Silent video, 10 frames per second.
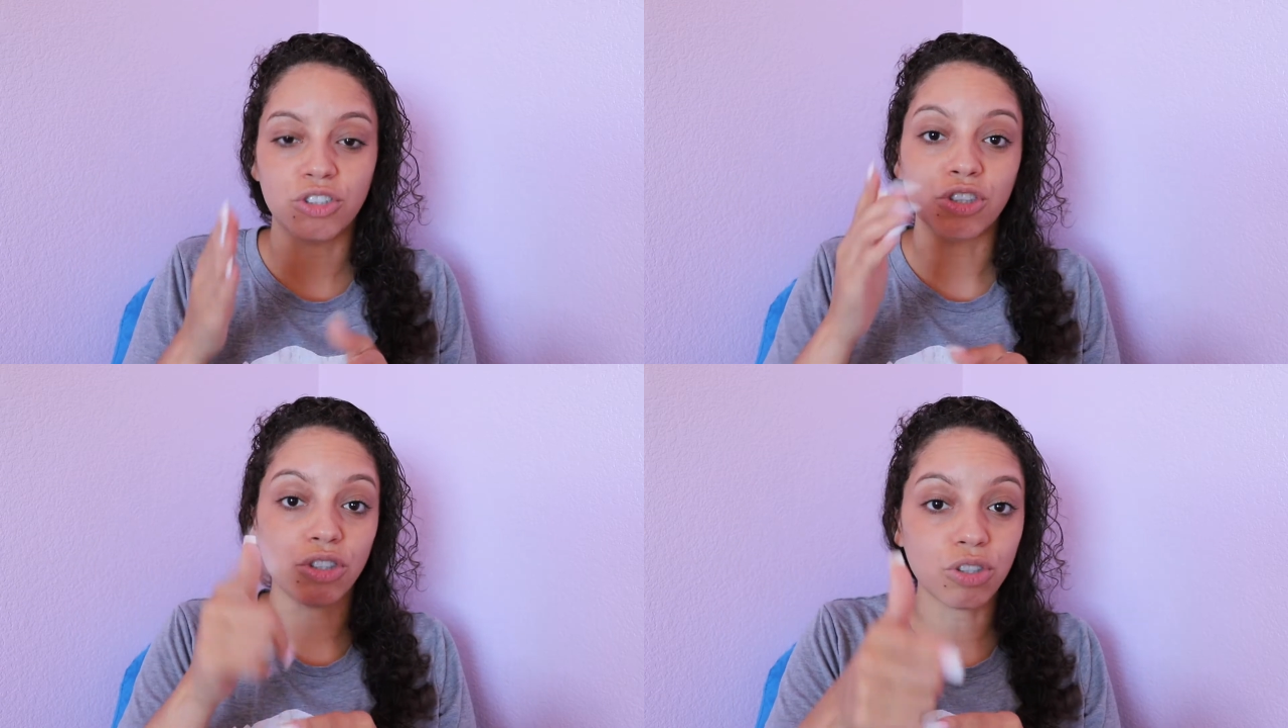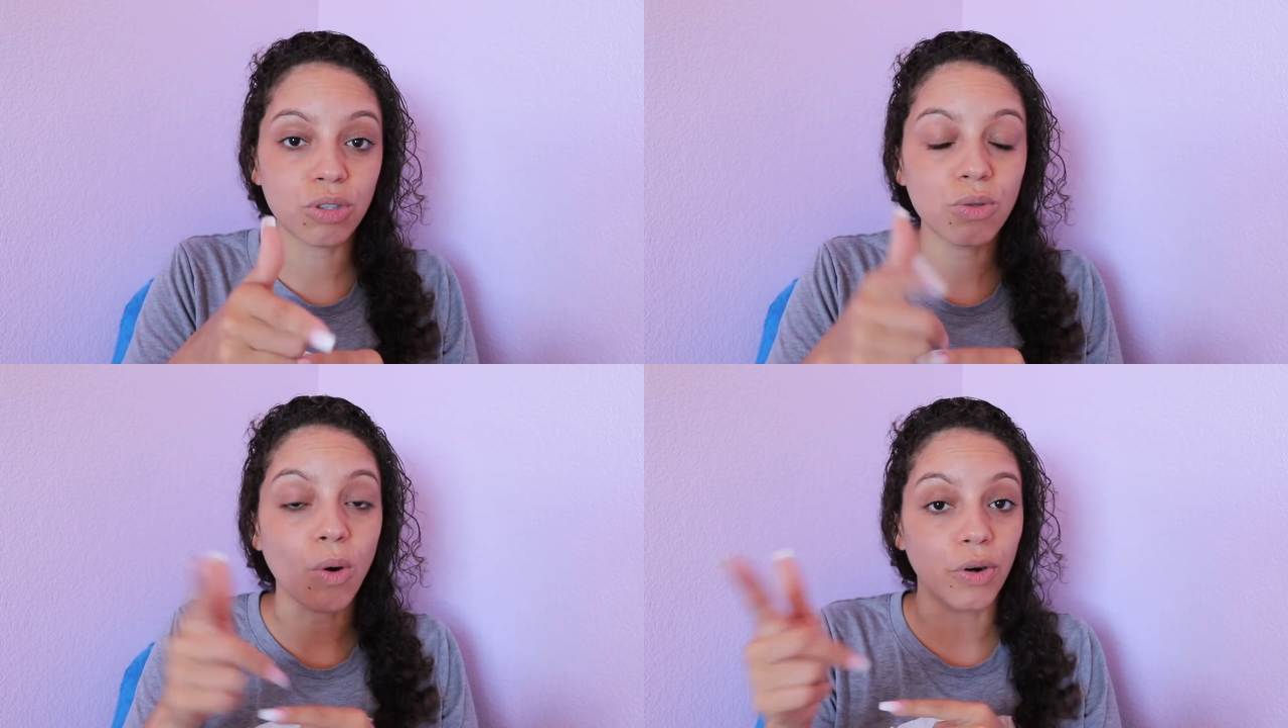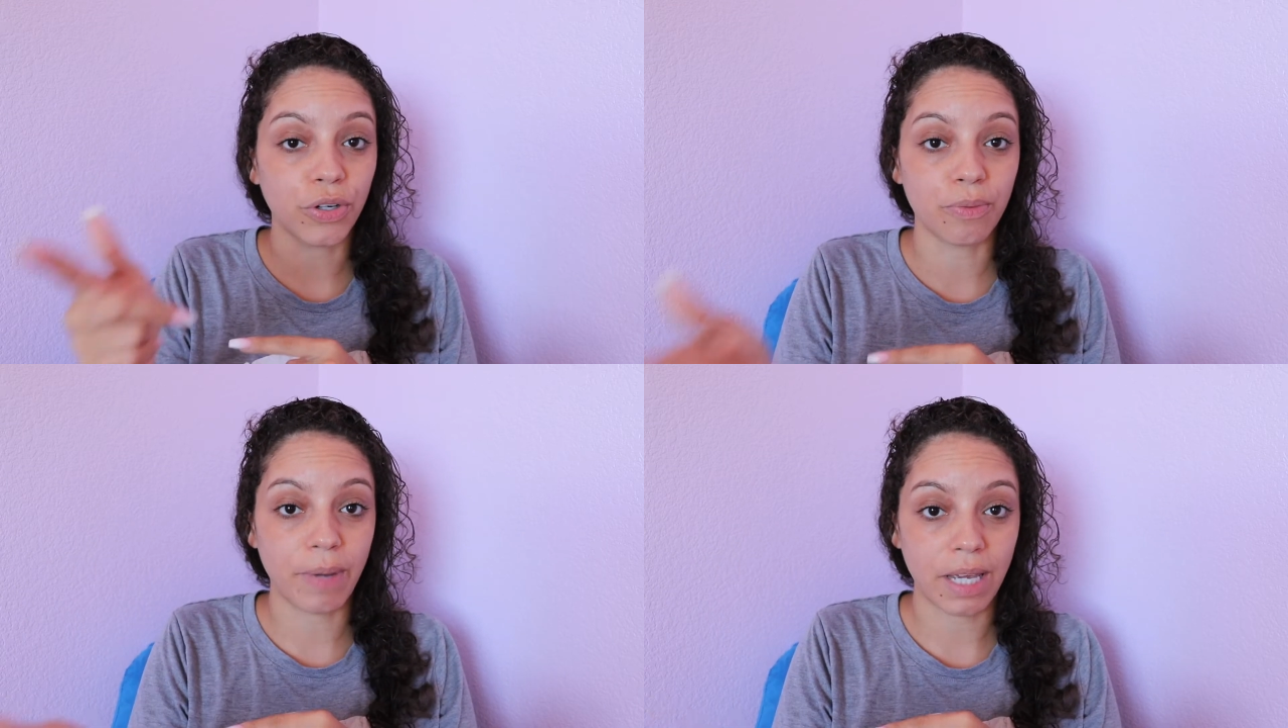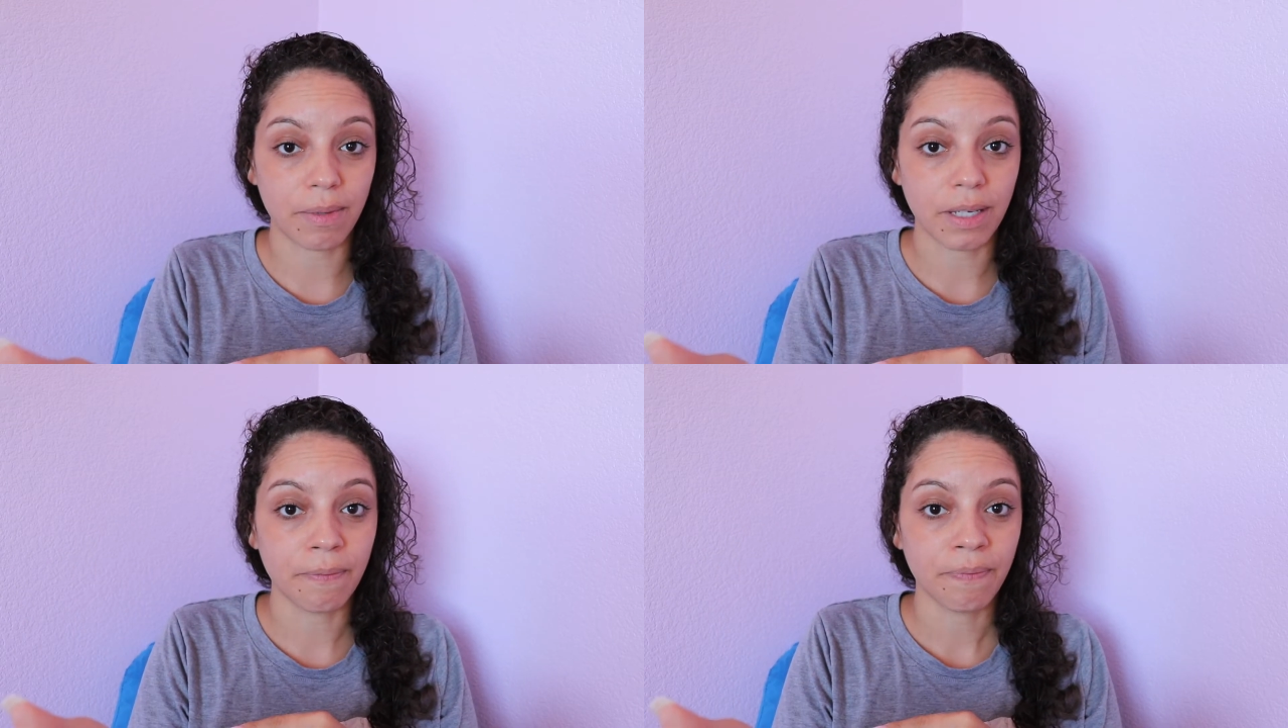to you or your
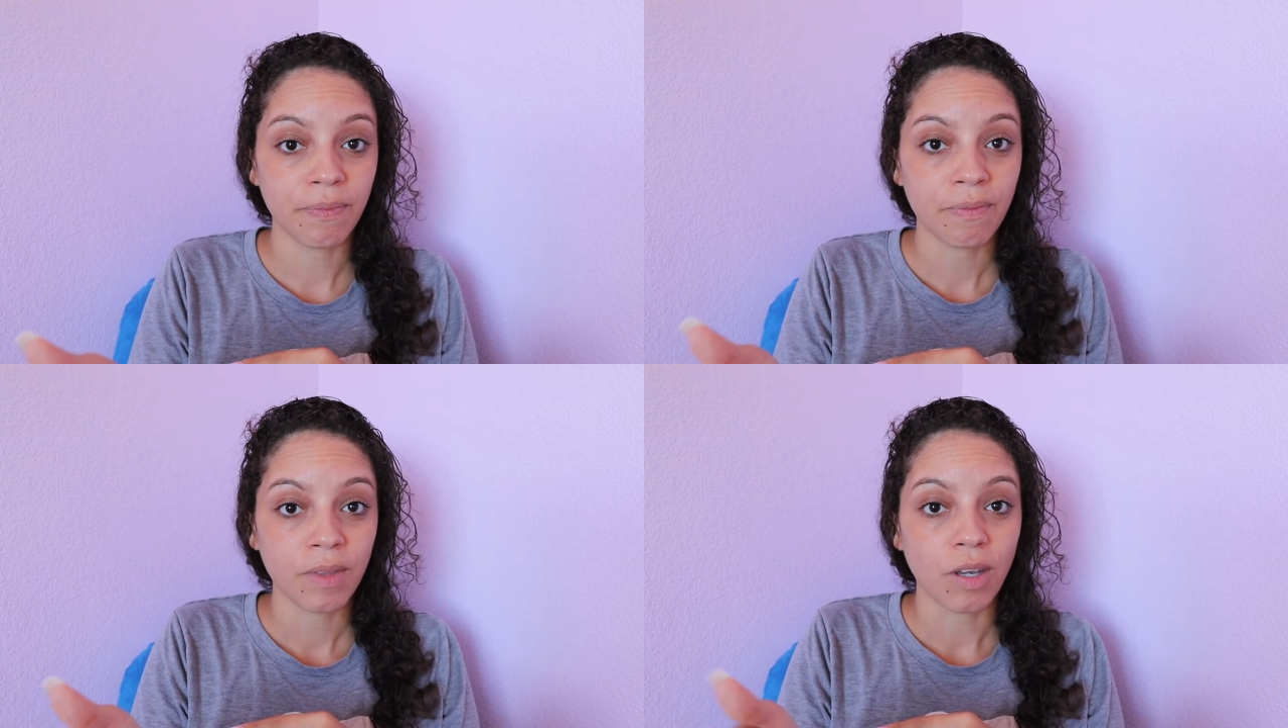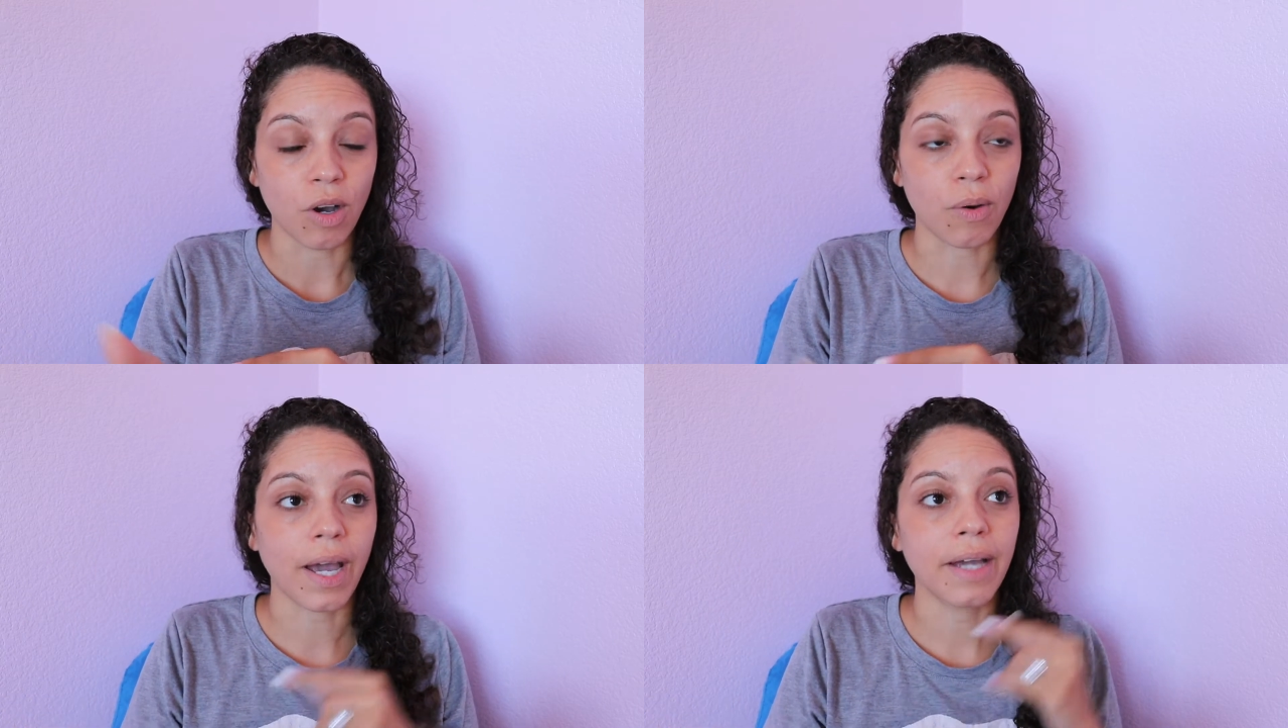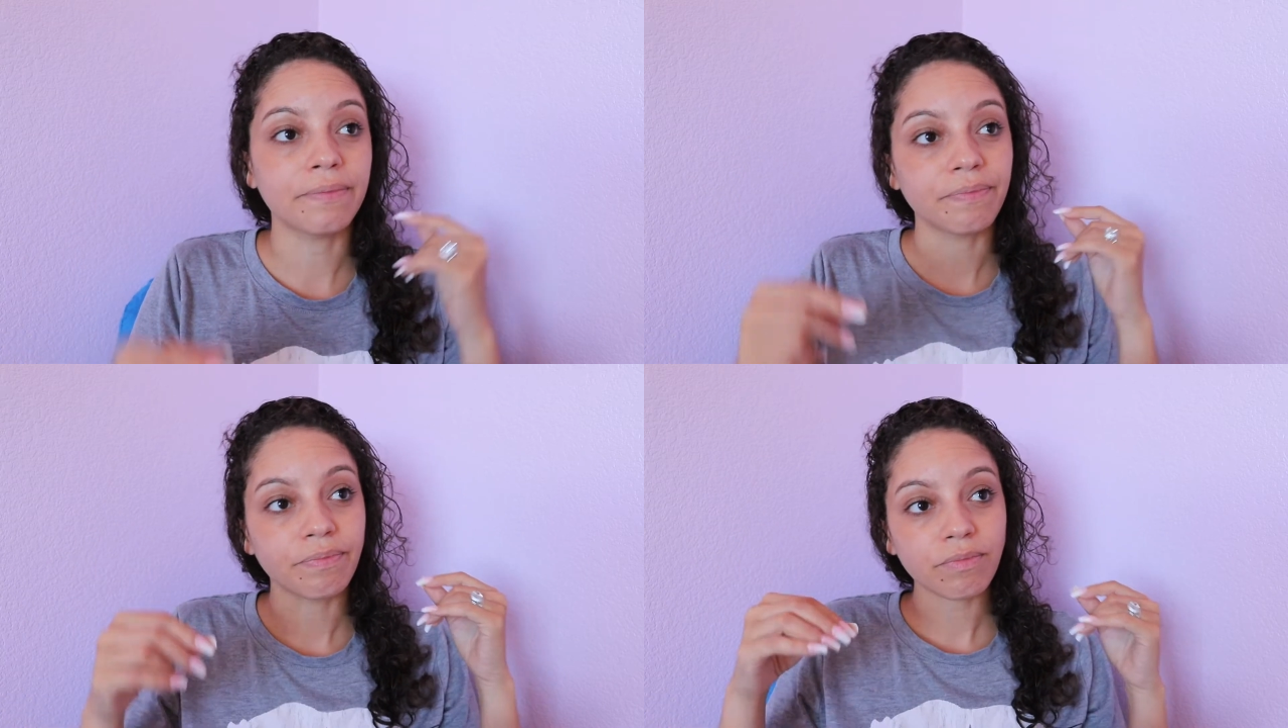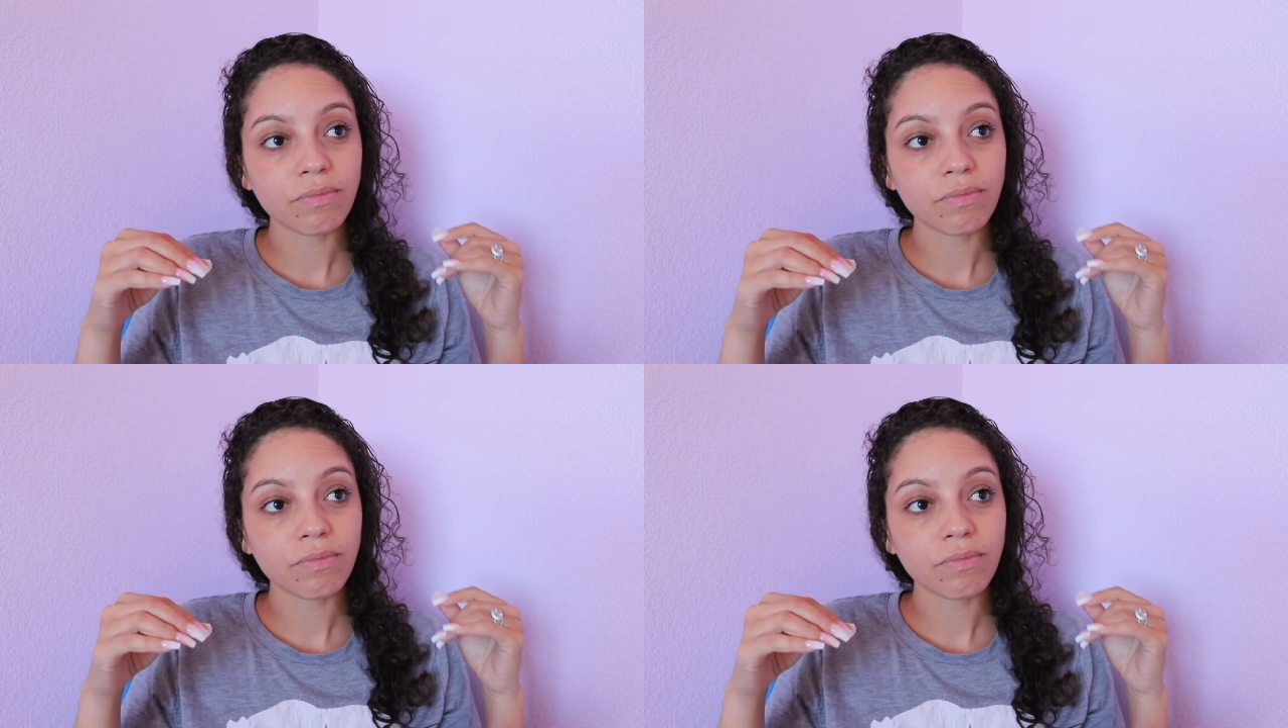baby, okay?